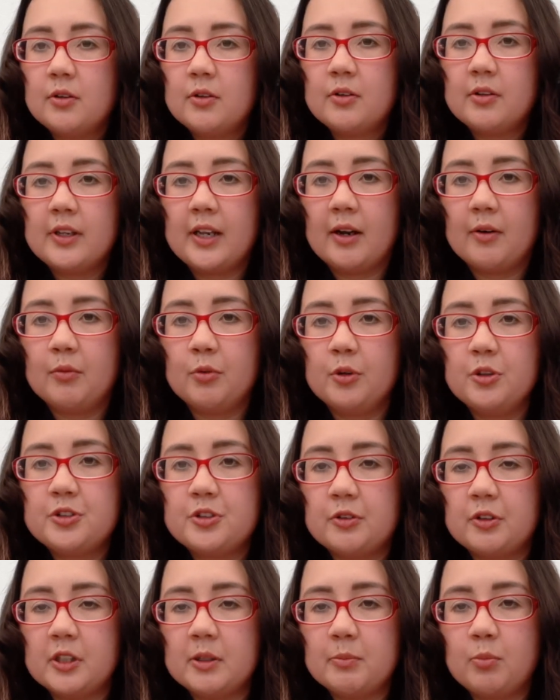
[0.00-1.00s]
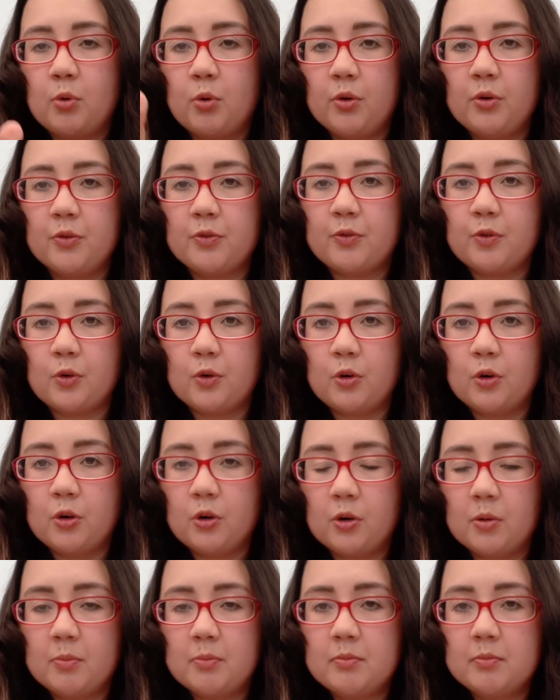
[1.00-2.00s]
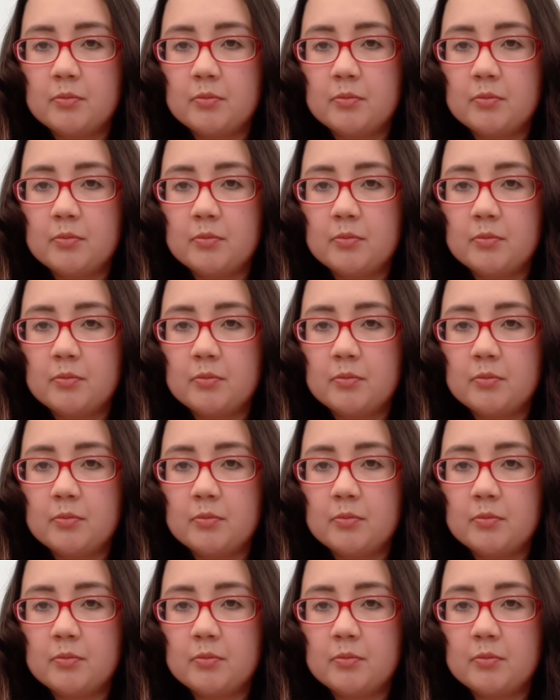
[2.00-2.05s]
Now, roots are really important for